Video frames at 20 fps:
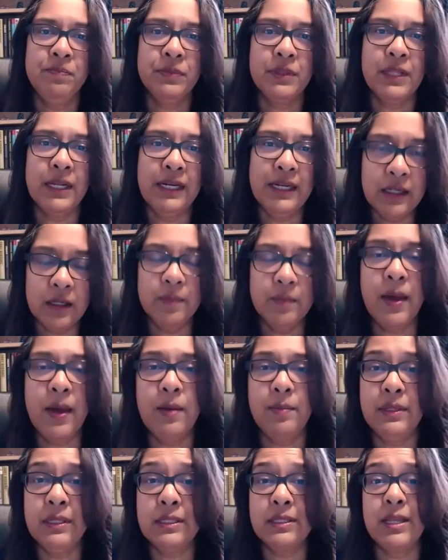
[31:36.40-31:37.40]
the little
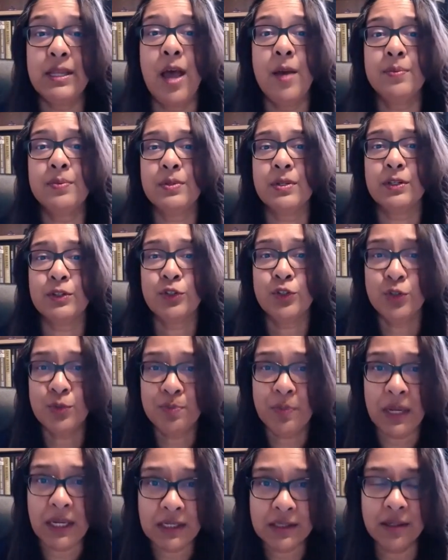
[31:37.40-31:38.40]
baby steps
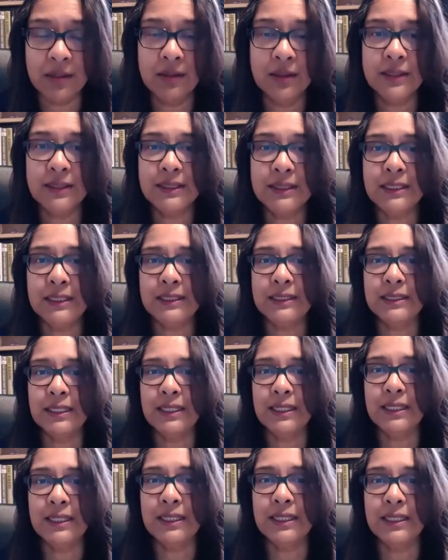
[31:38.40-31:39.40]
being done
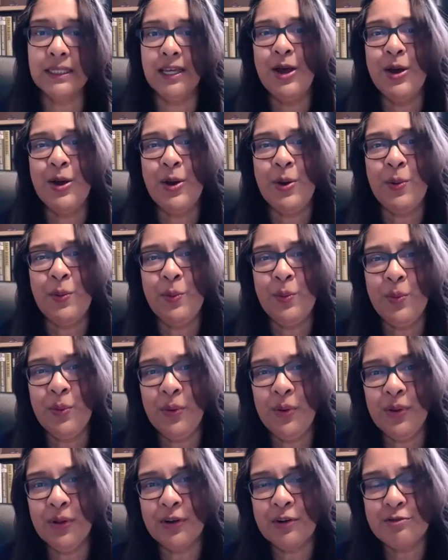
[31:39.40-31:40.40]
consistently
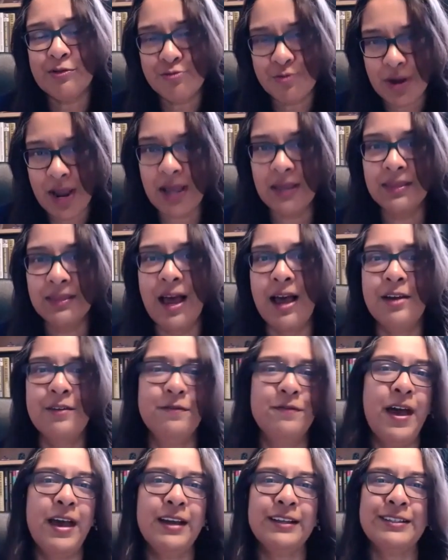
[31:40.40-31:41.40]
will create that
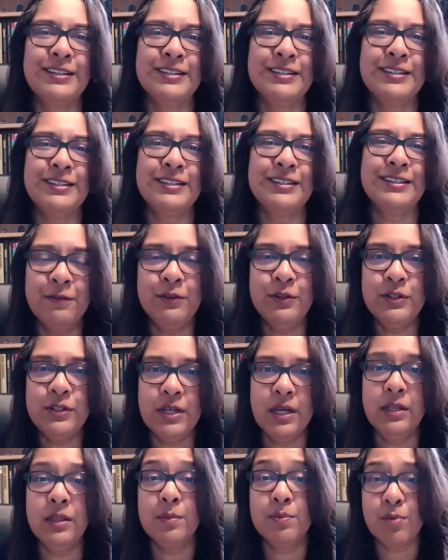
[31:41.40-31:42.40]
effect and have you
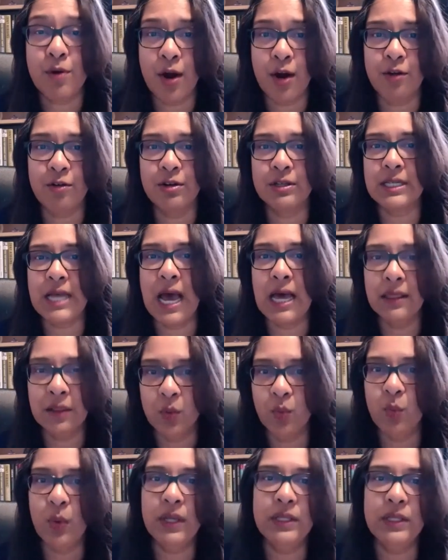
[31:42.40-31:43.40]
seeing the progress and
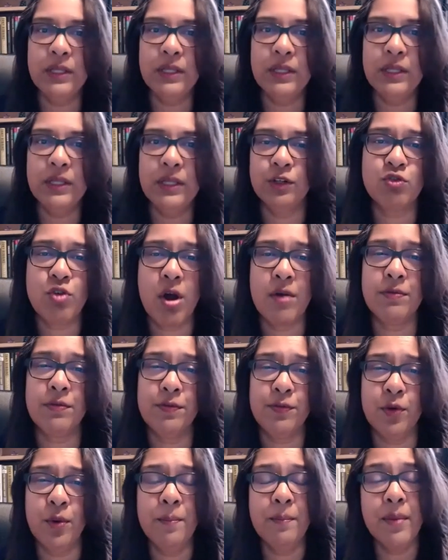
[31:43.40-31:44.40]
the wins that you're
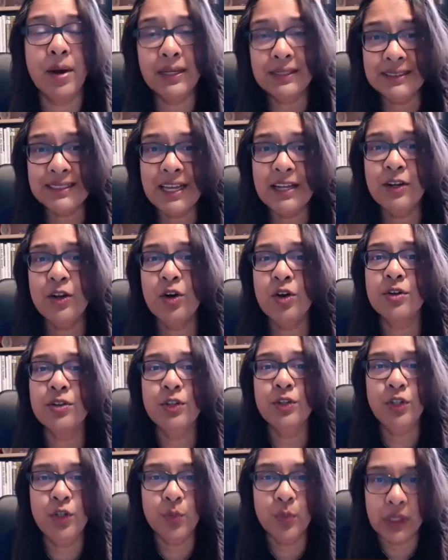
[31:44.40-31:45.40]
striving for. It might take longer
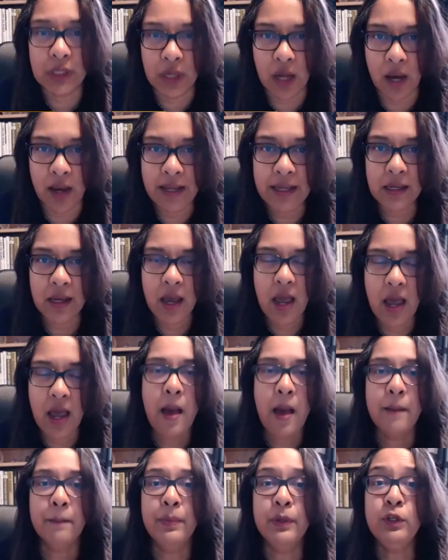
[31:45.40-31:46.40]
than you would like,
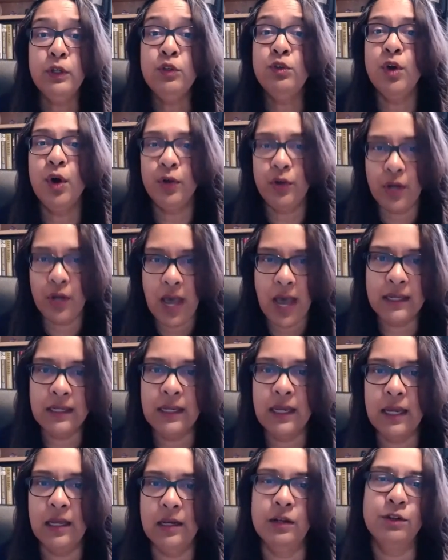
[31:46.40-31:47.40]
but you know you're
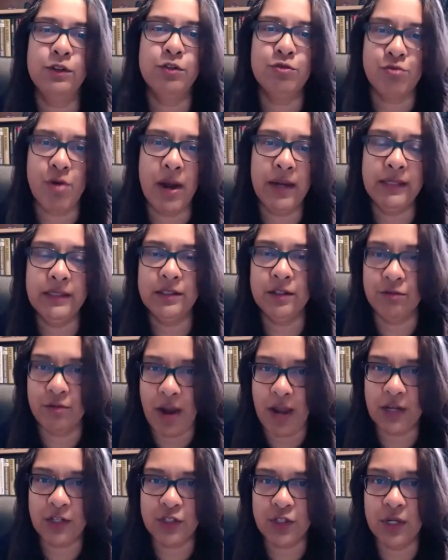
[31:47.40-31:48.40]
heading in the right
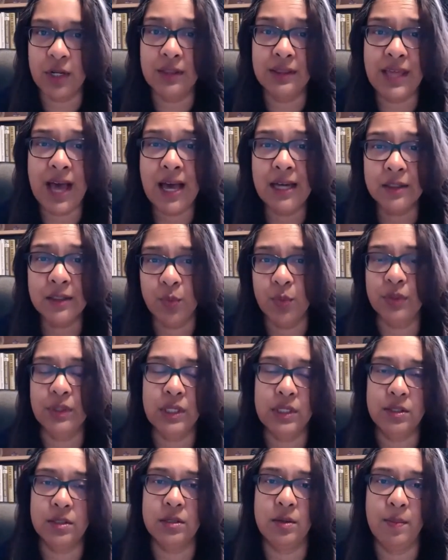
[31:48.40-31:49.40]
direction. And that is what
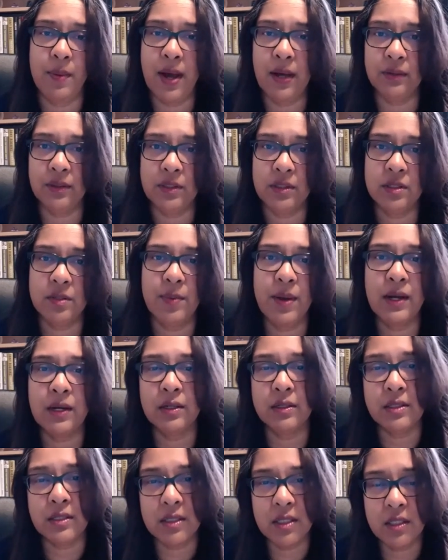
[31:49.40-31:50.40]
this is about. This is
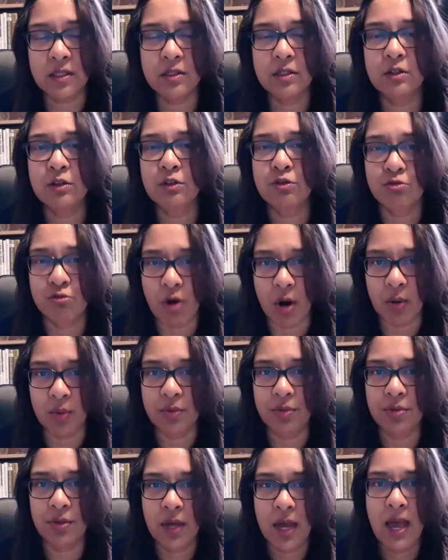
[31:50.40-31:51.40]
about consistent
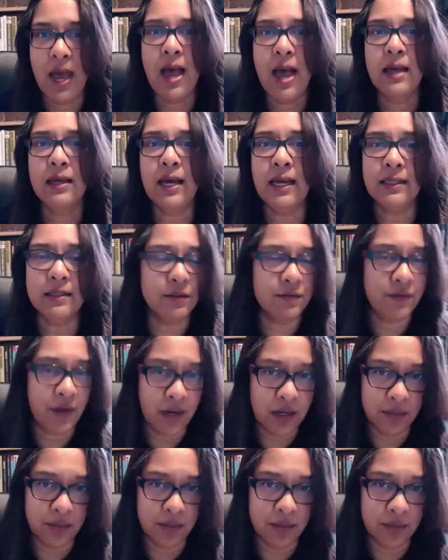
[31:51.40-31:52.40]
growth and
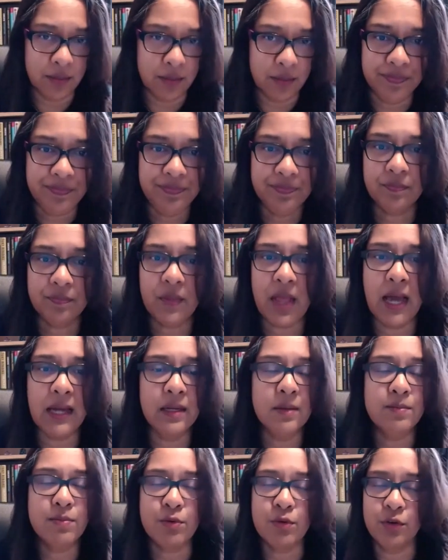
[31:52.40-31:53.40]
development
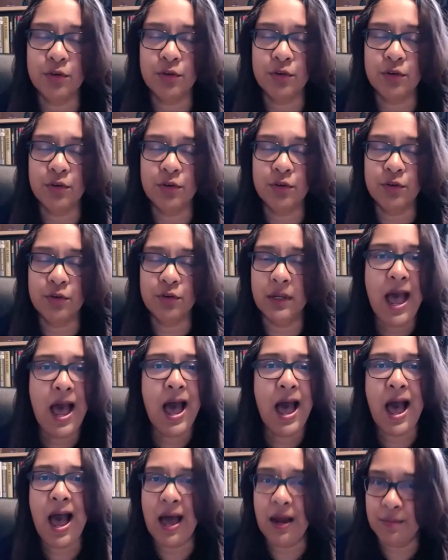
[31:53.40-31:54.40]
and improvement
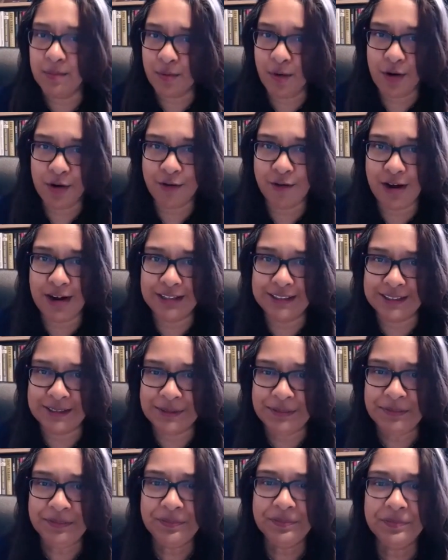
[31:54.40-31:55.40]
and progress.
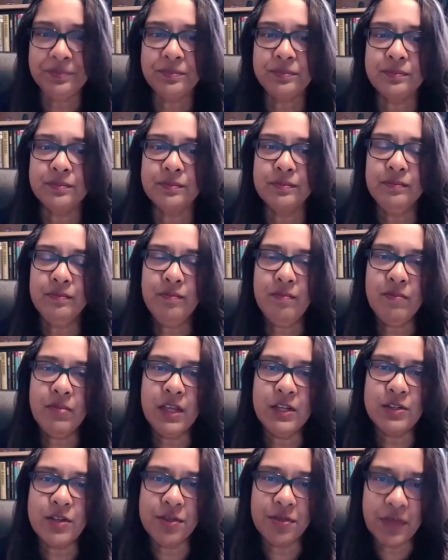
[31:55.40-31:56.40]

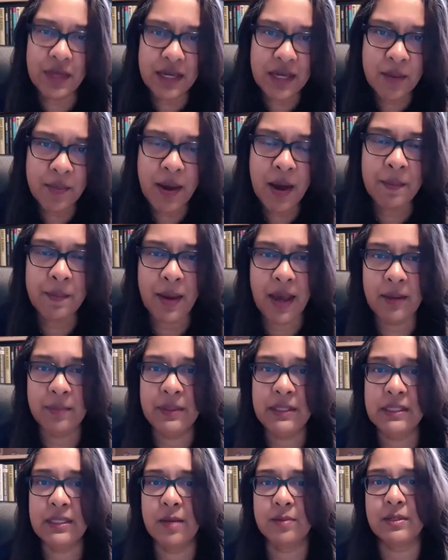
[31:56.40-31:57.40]
So think about
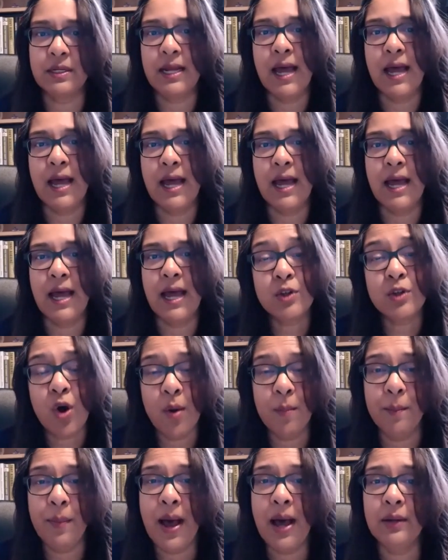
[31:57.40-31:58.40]
baby steps and how those
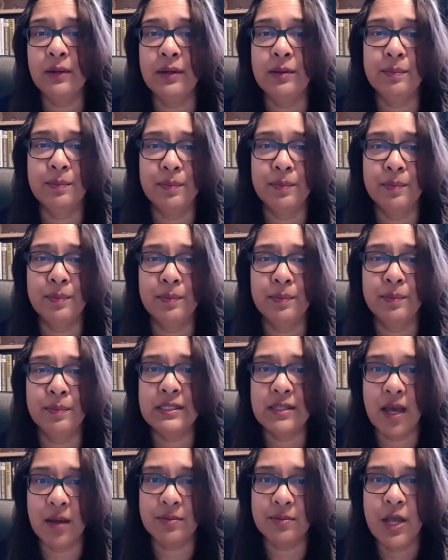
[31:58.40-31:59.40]
compounding baby
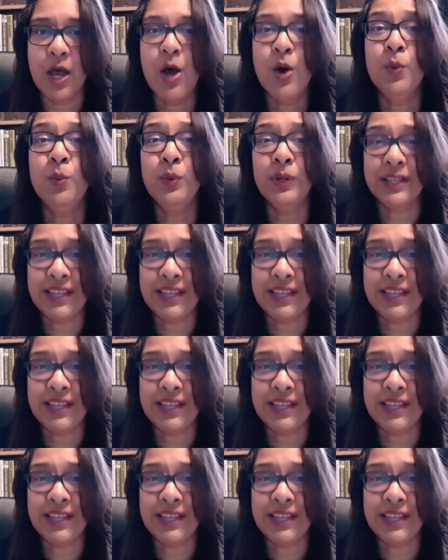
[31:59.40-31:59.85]
steps will